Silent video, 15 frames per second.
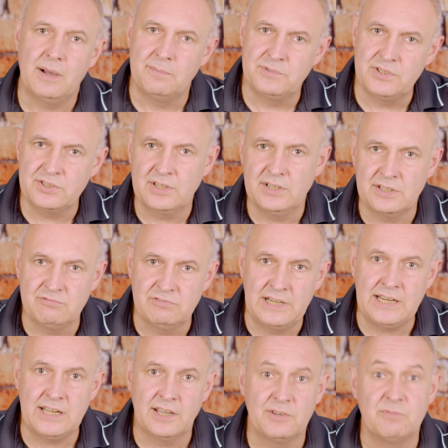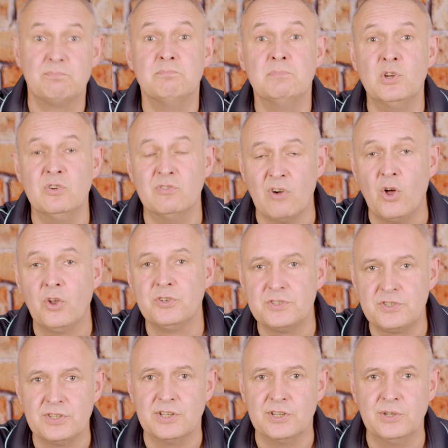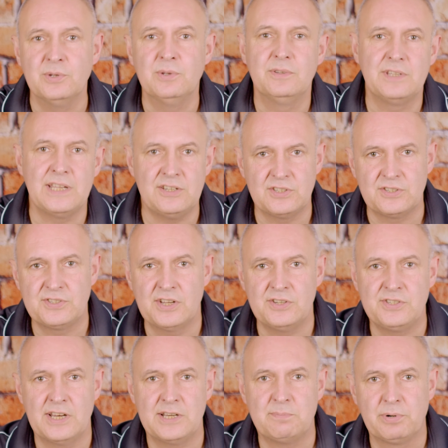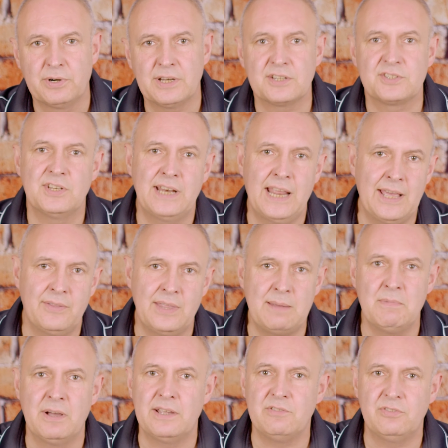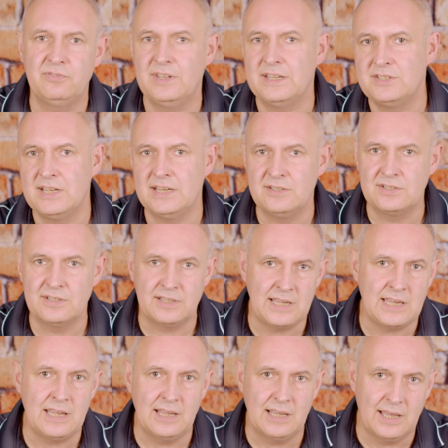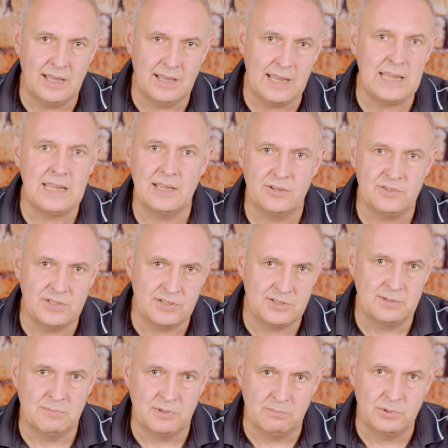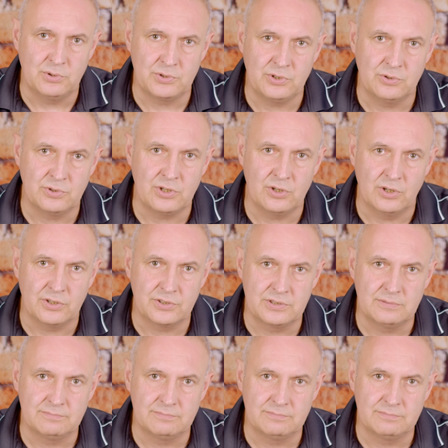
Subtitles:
I'm just going to really kind of move on to these associated products and how they might fit into the ecosystem on board your yacht.